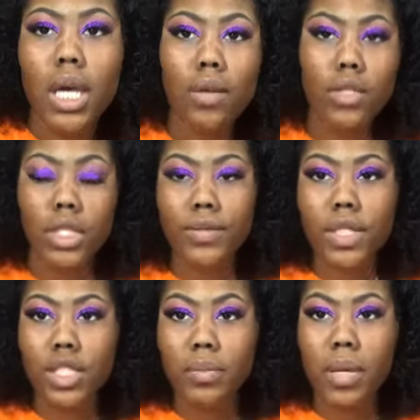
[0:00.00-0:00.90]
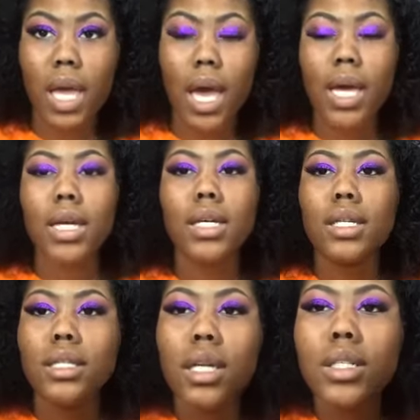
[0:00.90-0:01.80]
I've just finished my
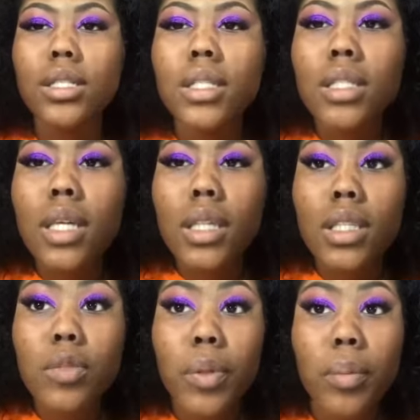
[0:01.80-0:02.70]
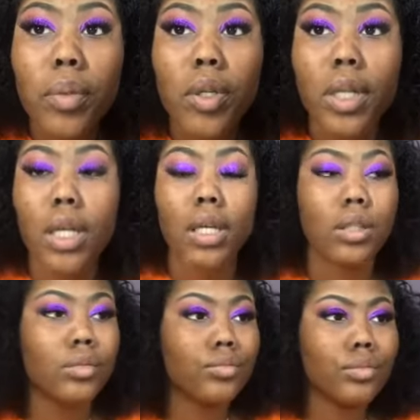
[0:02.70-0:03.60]
eyes. I just did like this purple like
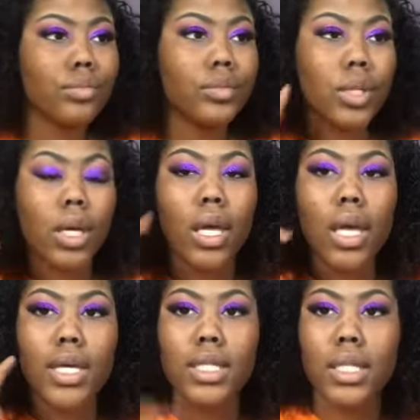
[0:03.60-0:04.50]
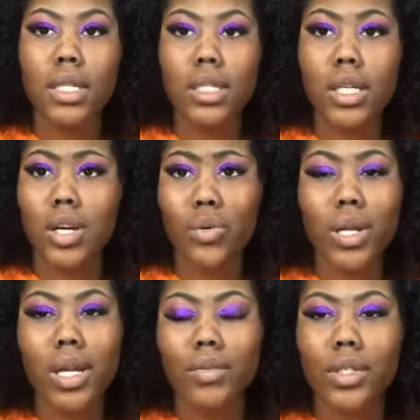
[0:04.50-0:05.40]
hazy look or
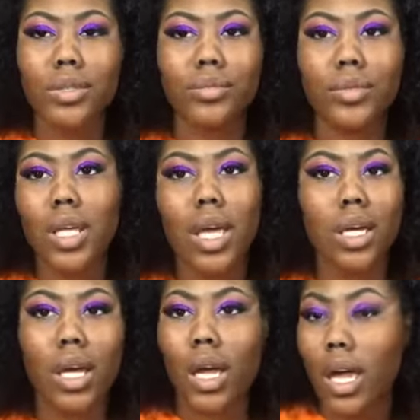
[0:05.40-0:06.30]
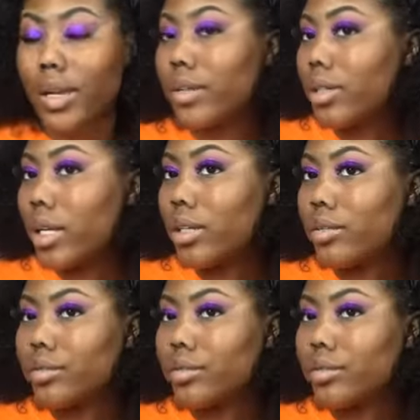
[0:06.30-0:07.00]
whatever. I don't know.